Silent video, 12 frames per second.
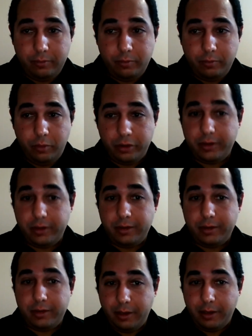most
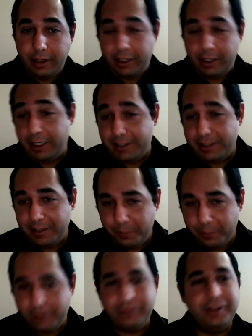I can say
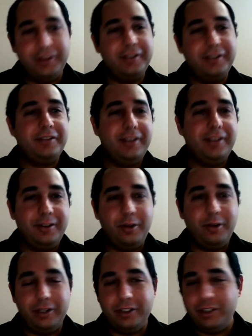perfect
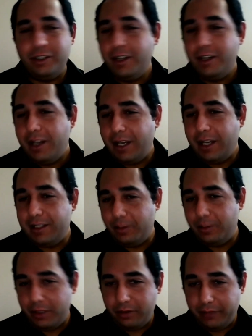college in the
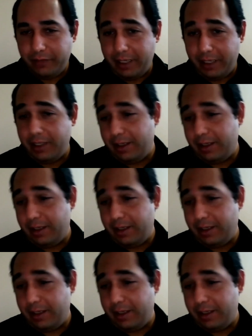west of Canada.